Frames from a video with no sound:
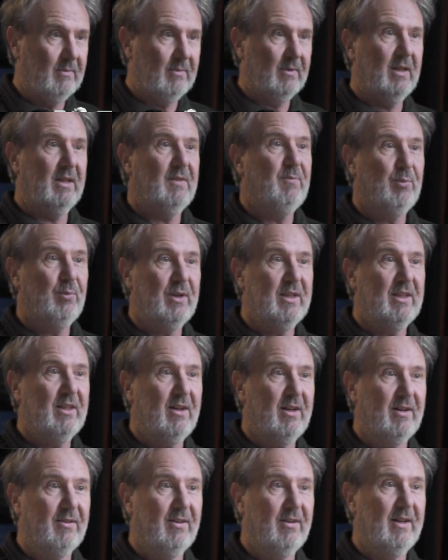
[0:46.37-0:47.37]
it's pretty
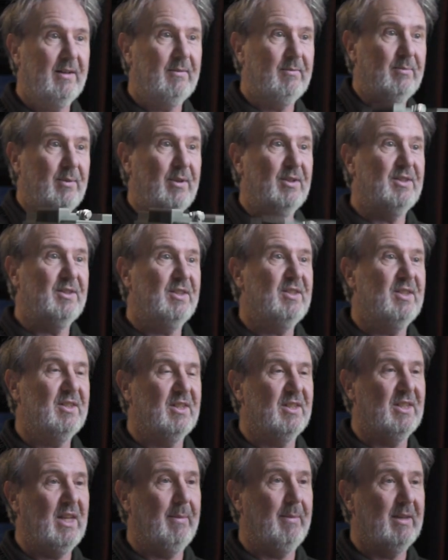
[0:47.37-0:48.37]
light, right? Because this is
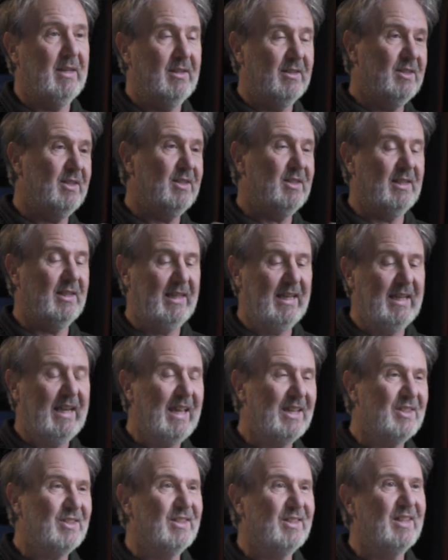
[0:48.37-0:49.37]
a dummy. This is a
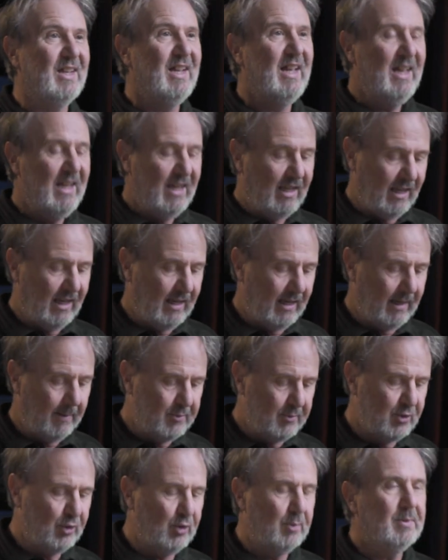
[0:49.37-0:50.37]
lead-acid
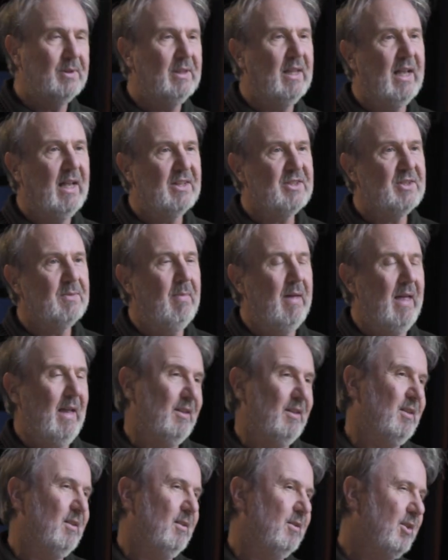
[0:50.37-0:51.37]
absorbed glass mat
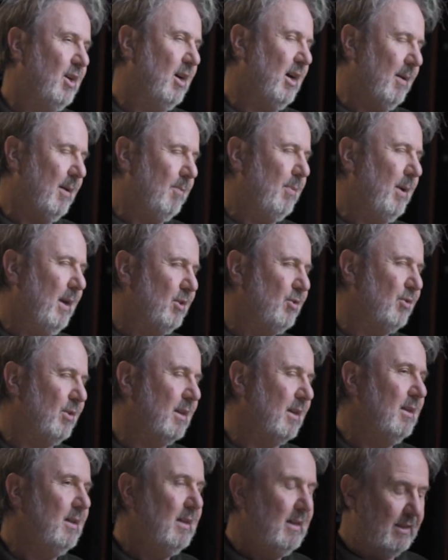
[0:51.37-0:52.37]
type
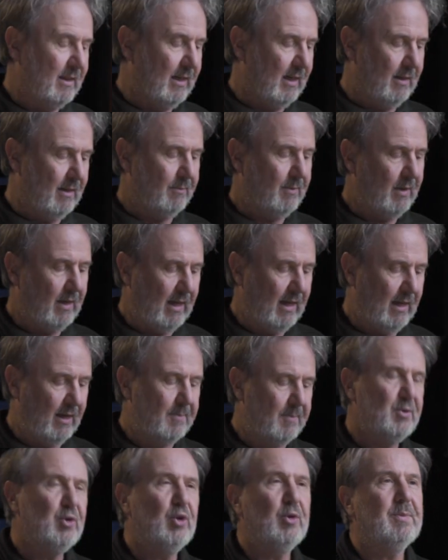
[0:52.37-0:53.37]
battery. Now,
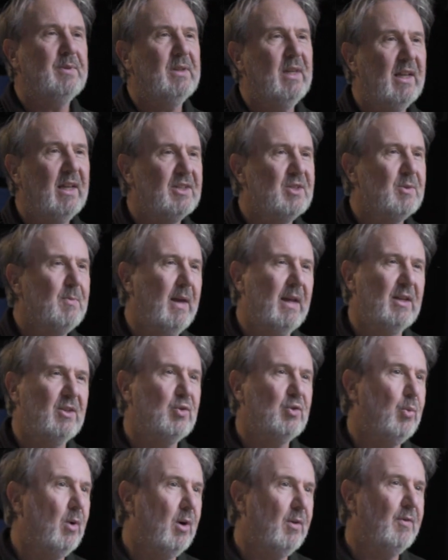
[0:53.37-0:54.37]
absorbed glass mat
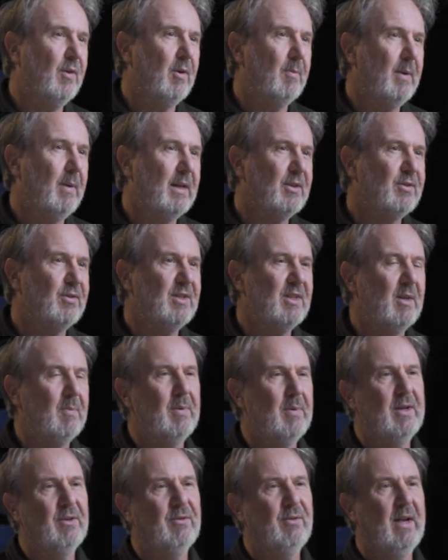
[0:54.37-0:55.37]
12-volt batteries have
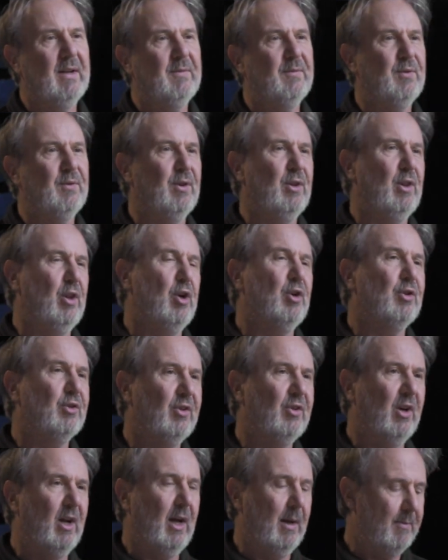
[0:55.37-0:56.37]
been around for a long
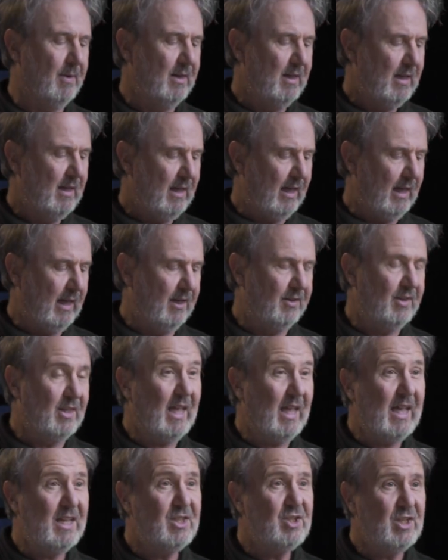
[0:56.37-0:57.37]
time. The
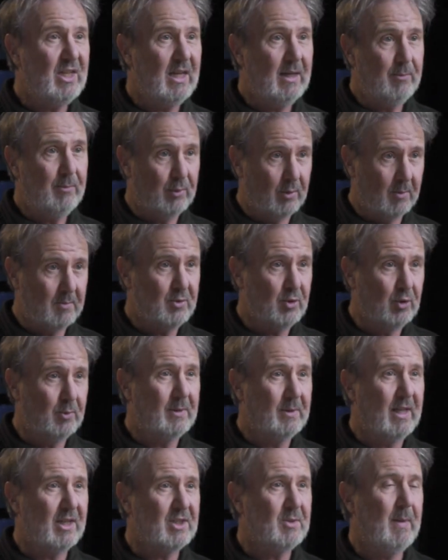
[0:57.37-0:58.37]
AGM, or absorbed
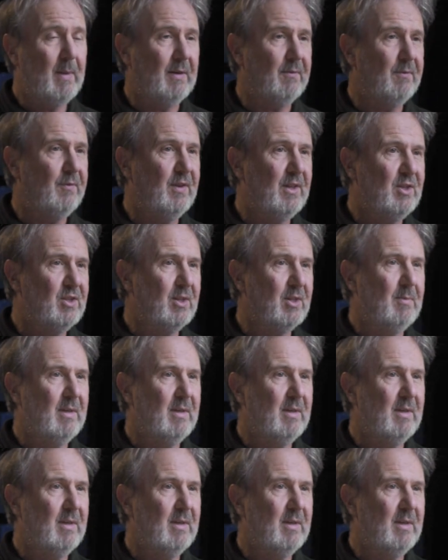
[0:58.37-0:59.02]
glass mat feature,